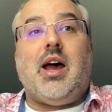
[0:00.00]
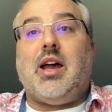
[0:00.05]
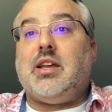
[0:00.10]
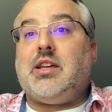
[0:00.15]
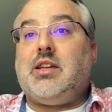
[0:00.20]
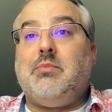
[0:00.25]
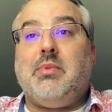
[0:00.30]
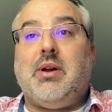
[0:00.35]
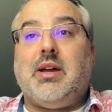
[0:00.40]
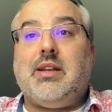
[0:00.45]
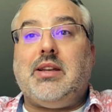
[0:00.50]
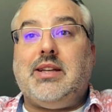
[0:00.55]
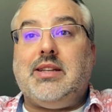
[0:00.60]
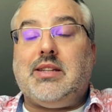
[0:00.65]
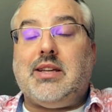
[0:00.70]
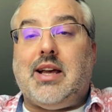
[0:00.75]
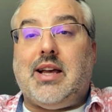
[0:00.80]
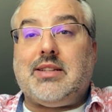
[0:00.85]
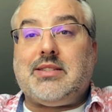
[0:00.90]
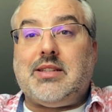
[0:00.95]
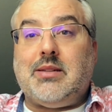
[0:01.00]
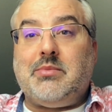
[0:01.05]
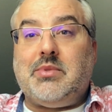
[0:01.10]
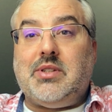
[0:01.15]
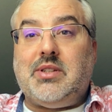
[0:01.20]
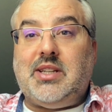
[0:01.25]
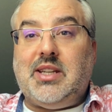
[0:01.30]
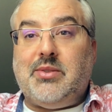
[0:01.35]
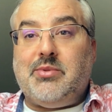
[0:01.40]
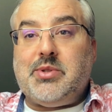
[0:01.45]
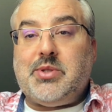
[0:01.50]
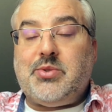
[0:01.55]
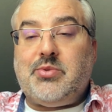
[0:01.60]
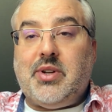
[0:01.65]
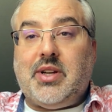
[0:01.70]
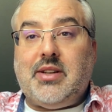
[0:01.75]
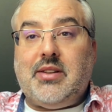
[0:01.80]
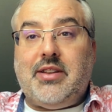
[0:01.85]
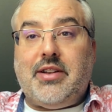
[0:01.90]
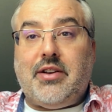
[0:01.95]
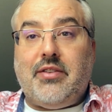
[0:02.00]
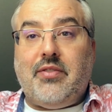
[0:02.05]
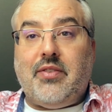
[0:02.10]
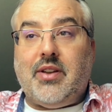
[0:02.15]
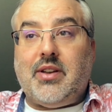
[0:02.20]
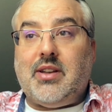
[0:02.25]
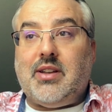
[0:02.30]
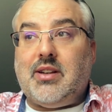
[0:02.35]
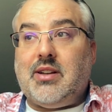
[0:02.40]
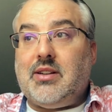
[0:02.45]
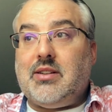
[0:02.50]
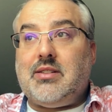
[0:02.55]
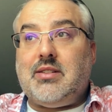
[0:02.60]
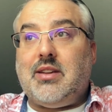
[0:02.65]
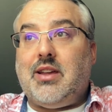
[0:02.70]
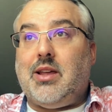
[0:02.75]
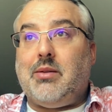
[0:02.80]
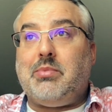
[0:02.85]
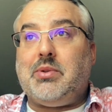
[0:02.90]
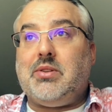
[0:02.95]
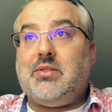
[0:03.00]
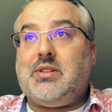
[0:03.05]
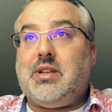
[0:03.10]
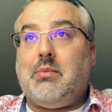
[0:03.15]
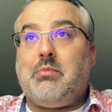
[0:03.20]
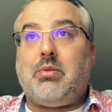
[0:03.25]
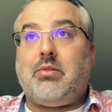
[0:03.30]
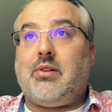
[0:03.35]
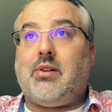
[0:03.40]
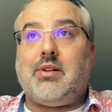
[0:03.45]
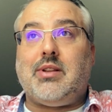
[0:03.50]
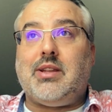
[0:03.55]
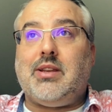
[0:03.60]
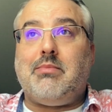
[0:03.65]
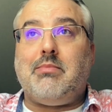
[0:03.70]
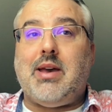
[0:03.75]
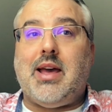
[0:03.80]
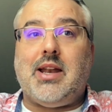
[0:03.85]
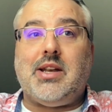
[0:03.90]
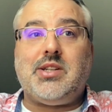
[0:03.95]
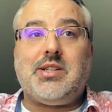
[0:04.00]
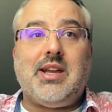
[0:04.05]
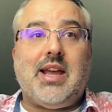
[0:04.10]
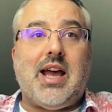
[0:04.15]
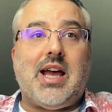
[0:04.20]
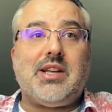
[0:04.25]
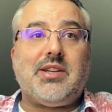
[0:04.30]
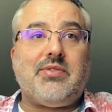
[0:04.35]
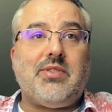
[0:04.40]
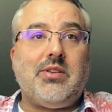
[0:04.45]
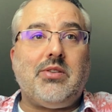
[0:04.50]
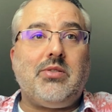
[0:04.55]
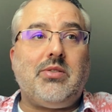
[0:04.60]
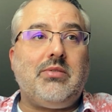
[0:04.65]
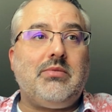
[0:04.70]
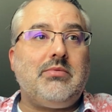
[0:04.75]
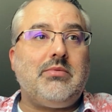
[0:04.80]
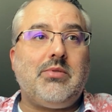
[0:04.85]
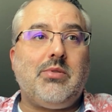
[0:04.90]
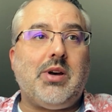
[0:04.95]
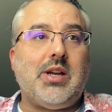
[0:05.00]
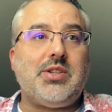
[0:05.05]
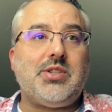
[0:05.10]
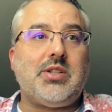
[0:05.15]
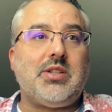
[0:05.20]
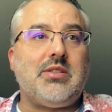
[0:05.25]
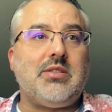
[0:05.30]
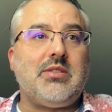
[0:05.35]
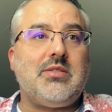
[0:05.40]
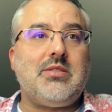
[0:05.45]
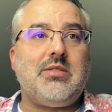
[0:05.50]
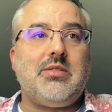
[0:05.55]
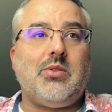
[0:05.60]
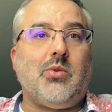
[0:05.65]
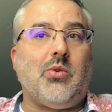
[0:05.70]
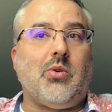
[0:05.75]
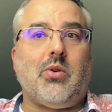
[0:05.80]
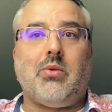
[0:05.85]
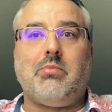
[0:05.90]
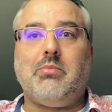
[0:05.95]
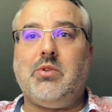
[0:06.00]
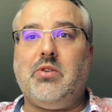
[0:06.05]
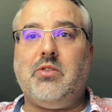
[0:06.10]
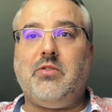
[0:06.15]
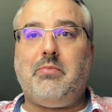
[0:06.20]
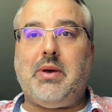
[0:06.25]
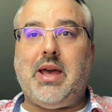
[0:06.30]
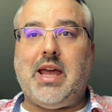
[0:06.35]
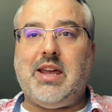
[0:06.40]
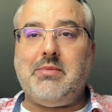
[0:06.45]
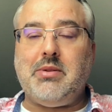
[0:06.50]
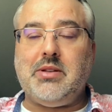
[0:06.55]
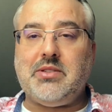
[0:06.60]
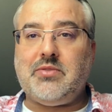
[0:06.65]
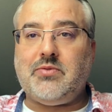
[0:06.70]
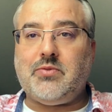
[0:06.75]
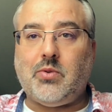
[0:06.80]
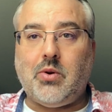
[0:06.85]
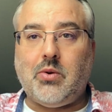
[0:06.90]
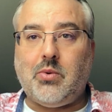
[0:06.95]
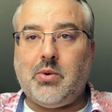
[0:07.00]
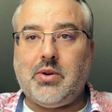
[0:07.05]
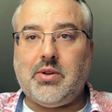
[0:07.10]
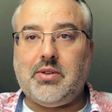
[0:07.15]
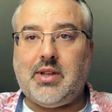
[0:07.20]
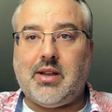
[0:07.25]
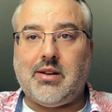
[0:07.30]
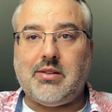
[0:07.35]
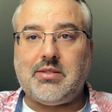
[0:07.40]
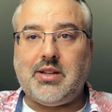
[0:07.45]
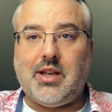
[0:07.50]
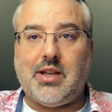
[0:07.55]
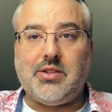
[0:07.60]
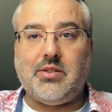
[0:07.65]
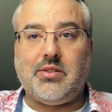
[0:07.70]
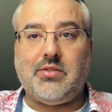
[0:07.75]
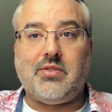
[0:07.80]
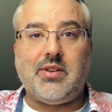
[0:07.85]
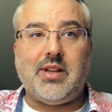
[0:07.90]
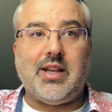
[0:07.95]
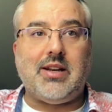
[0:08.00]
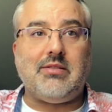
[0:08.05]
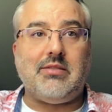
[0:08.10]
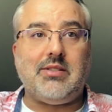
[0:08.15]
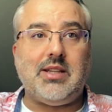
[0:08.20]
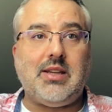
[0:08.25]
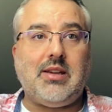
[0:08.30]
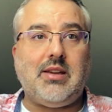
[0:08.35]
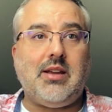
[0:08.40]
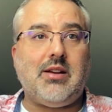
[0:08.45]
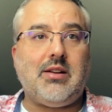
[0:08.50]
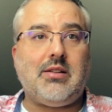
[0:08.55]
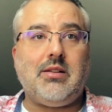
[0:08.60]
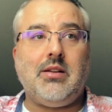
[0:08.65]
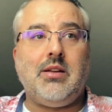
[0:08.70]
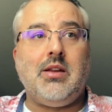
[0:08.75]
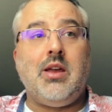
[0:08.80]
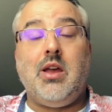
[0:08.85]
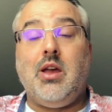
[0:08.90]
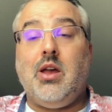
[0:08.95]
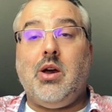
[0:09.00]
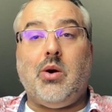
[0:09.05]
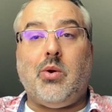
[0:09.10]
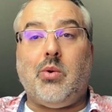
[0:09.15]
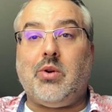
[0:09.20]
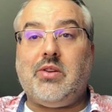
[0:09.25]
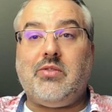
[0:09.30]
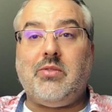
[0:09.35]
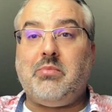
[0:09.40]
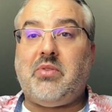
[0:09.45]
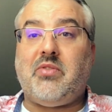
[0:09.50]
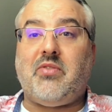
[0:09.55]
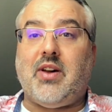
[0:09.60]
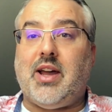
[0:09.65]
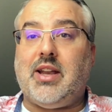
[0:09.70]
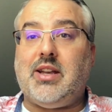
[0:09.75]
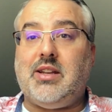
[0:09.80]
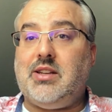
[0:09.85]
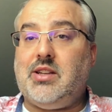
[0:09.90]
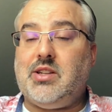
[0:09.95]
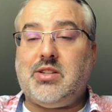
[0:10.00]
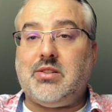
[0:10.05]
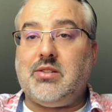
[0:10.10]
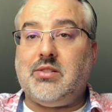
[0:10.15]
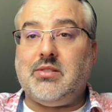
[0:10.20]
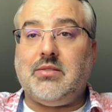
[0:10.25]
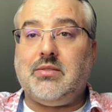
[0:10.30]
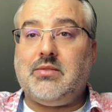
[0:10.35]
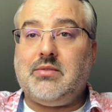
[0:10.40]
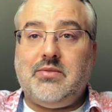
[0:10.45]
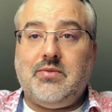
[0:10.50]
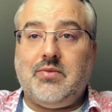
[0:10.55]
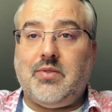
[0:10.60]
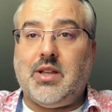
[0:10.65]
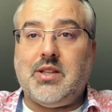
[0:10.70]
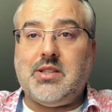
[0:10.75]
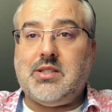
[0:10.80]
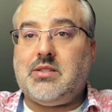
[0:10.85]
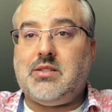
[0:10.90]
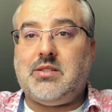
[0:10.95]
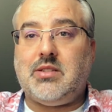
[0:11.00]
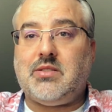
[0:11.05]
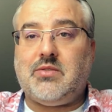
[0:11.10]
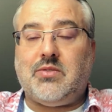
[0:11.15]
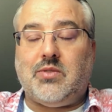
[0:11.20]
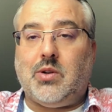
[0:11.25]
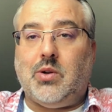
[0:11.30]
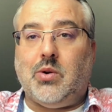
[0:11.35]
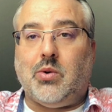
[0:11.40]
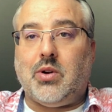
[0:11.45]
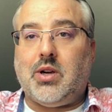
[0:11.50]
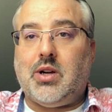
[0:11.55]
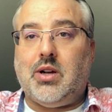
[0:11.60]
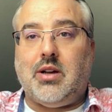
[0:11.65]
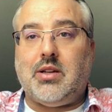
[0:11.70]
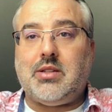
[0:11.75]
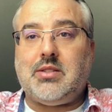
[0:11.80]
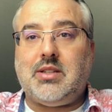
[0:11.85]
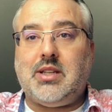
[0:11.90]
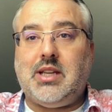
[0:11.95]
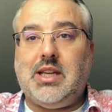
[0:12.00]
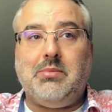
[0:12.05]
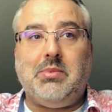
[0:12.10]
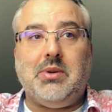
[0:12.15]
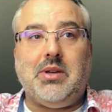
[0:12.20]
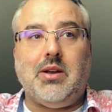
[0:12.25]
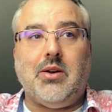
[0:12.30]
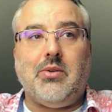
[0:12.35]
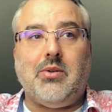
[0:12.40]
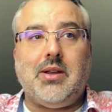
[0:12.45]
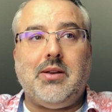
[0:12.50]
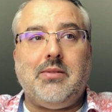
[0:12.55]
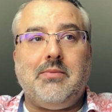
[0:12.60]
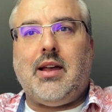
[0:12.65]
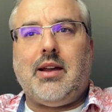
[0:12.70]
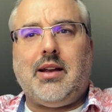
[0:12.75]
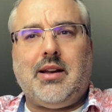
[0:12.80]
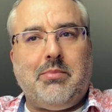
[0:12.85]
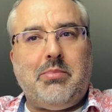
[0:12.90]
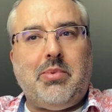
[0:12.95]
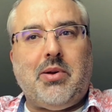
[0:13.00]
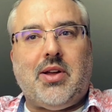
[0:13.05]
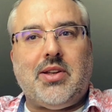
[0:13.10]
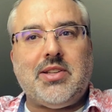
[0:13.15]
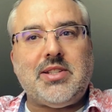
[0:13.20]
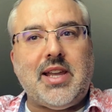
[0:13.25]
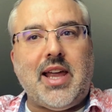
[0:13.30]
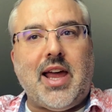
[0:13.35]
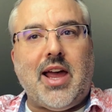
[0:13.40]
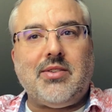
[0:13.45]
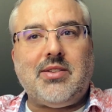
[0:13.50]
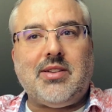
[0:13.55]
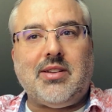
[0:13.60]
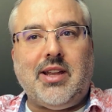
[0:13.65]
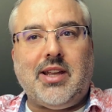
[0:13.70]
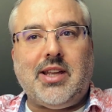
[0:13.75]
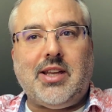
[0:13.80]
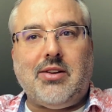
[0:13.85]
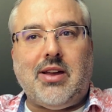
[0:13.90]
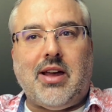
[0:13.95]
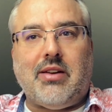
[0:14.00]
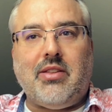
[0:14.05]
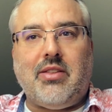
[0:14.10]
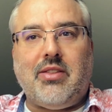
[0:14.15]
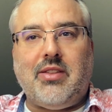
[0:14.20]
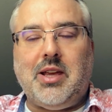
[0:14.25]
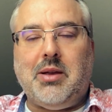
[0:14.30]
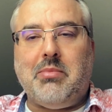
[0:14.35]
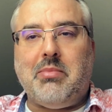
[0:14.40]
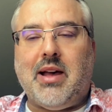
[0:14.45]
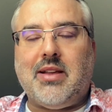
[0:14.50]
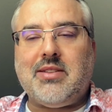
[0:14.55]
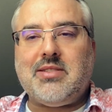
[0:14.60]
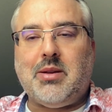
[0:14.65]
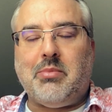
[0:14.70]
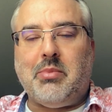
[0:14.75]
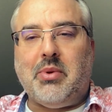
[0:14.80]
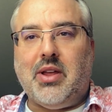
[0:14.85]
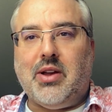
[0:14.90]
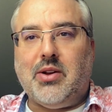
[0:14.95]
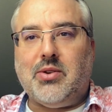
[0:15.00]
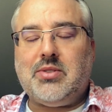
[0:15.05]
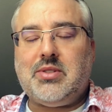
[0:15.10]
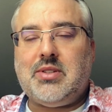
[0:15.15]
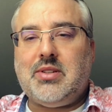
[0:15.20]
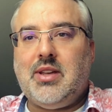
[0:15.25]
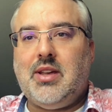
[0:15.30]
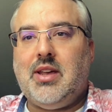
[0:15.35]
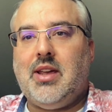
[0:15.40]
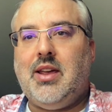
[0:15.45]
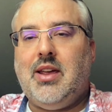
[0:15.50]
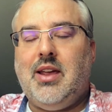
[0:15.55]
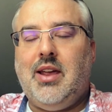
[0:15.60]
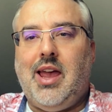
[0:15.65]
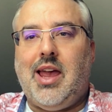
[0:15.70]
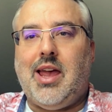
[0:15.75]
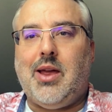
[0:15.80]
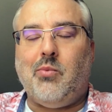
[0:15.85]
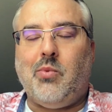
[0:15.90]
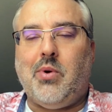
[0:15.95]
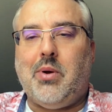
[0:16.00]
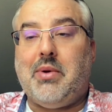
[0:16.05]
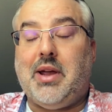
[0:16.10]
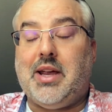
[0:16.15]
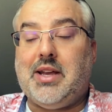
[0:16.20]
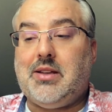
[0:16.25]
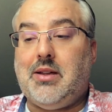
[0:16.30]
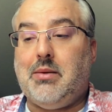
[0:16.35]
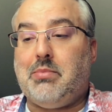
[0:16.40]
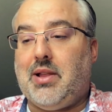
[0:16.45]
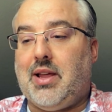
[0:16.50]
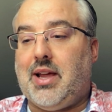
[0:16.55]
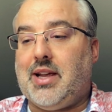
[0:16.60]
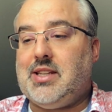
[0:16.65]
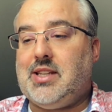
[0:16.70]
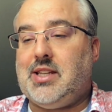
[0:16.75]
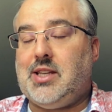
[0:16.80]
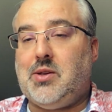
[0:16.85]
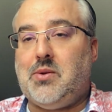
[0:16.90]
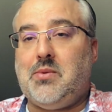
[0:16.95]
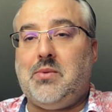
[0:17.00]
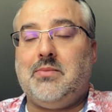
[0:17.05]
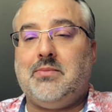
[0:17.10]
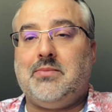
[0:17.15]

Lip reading: You might need to ask them to de-restrict their funding to help you temporarily manage cash flow questions, or move payments forward that are scheduled for later in the year, or even provide additional funds just for core costs to keep you going. I'm going to pause now to let you have a think about some of those and what might apply to you.